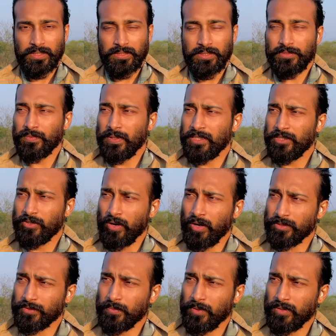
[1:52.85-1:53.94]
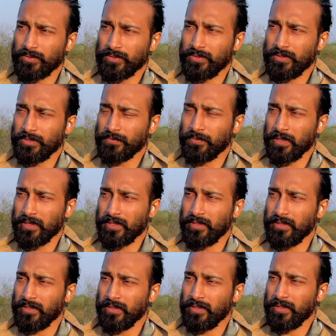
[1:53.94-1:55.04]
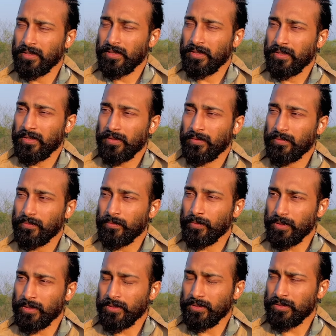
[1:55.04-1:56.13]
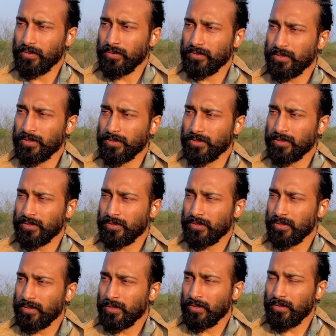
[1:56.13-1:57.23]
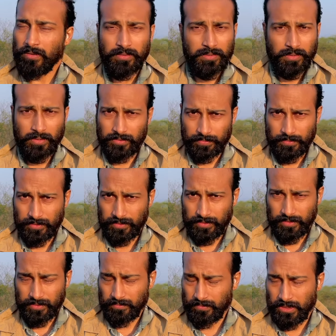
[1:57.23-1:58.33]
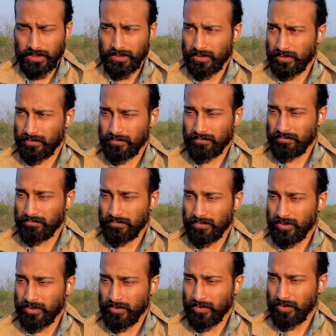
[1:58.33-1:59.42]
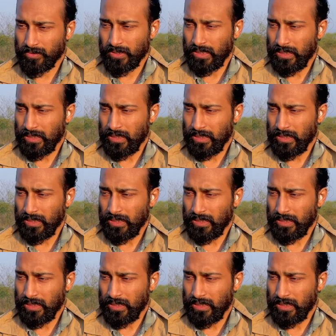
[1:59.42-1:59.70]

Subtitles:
this very cosmos, this very world, or this all cosmoses means do not